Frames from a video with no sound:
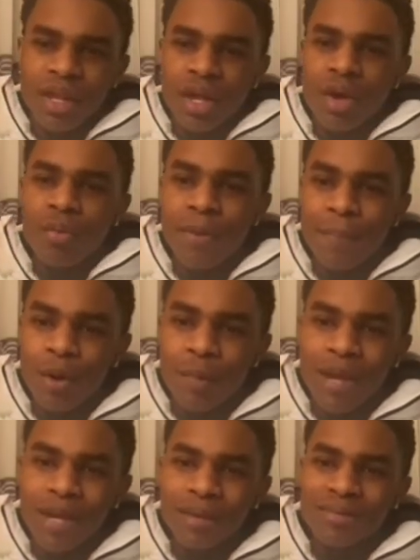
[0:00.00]
We pull
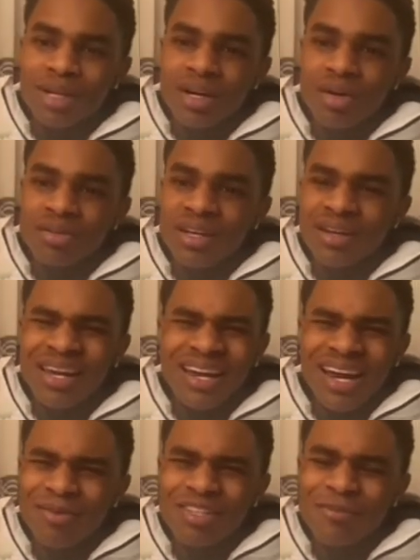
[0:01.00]
back up to the hotel. Like,
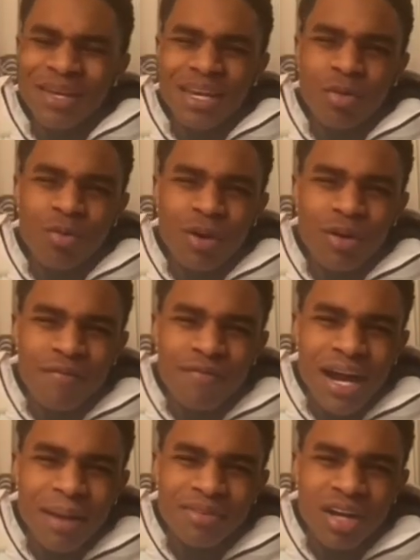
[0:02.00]
I've just been getting weird
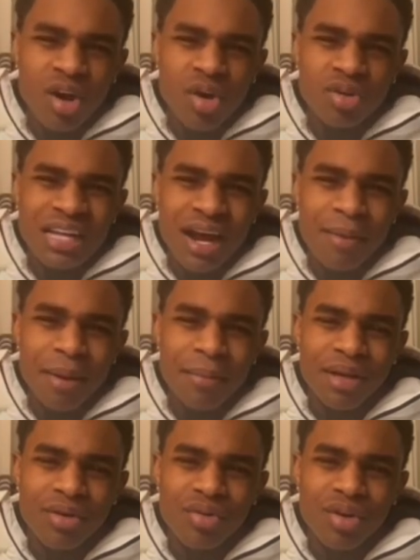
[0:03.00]
vibes the whole time I'm
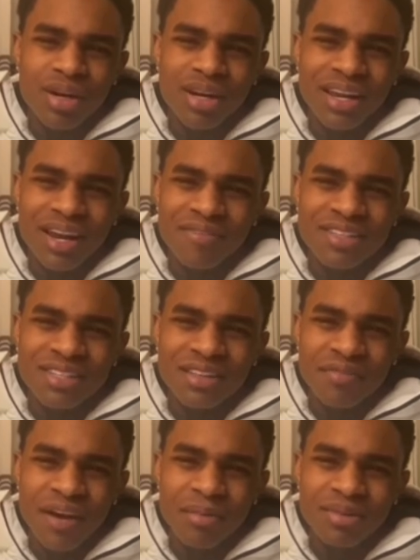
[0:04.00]
in New York. Like, ever since the
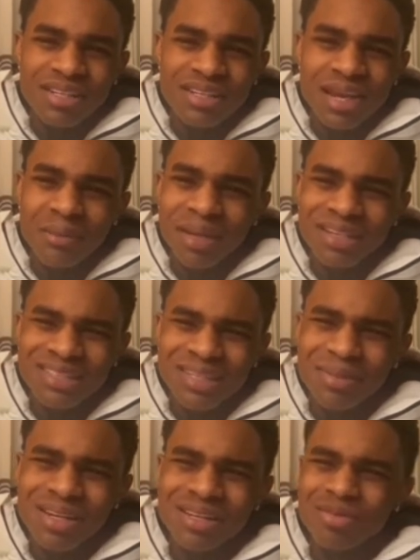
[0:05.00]
fight with TJ. I'm like,
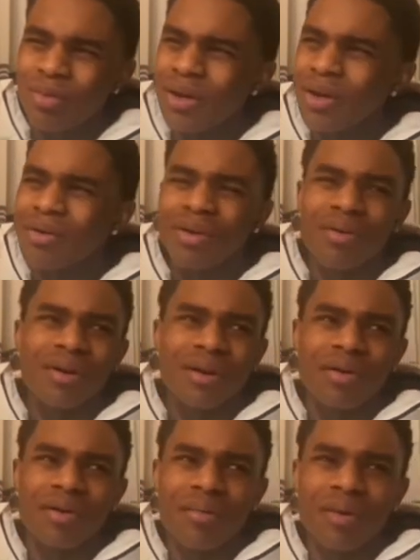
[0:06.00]
something is weird going
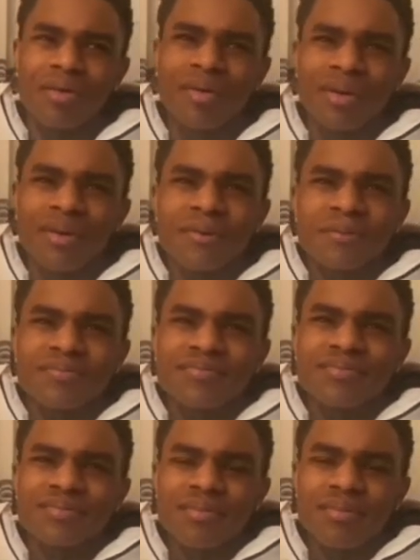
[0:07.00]
on, bro.
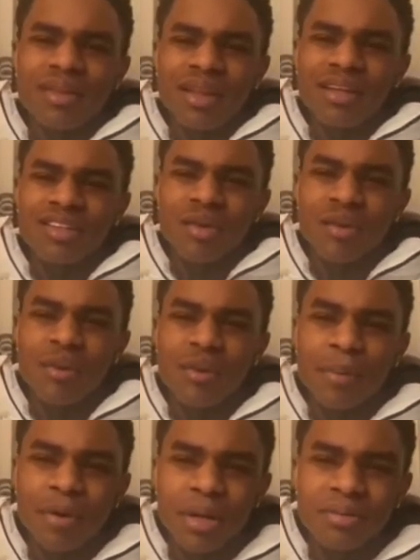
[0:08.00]
So when we
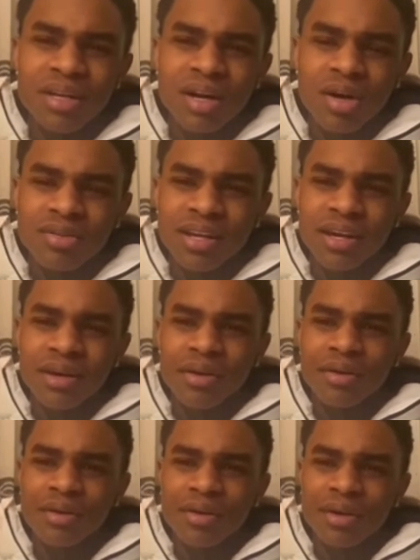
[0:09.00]
pull up to the hotel,
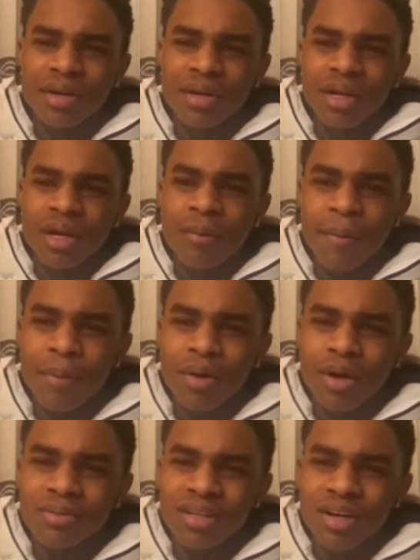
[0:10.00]
we pull
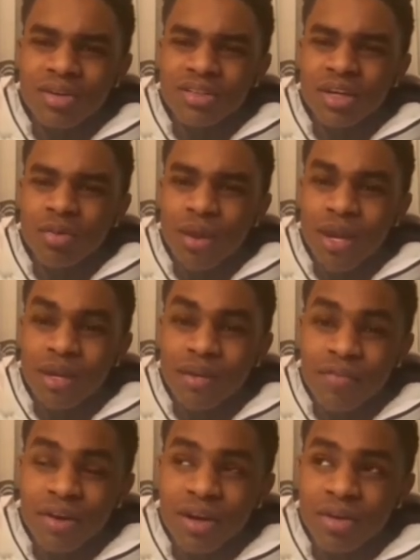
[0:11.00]
up to the hotel, right in the
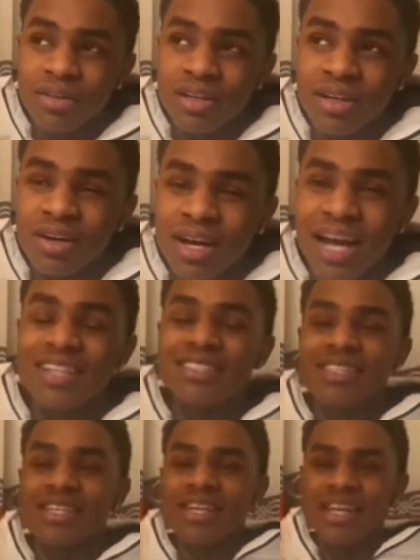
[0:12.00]
front of the hotel. I see
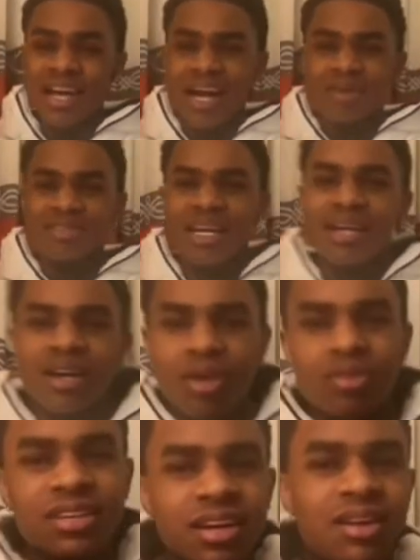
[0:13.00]
a nigga outside the
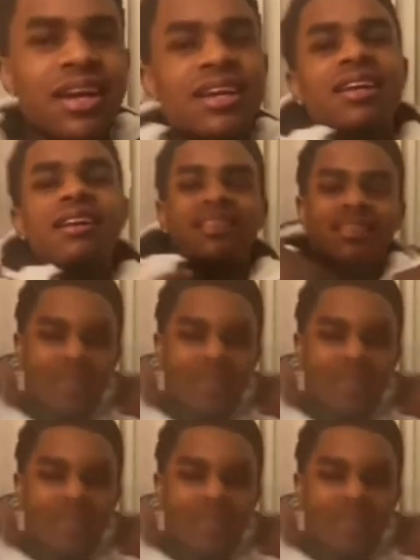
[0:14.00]
hotel like this.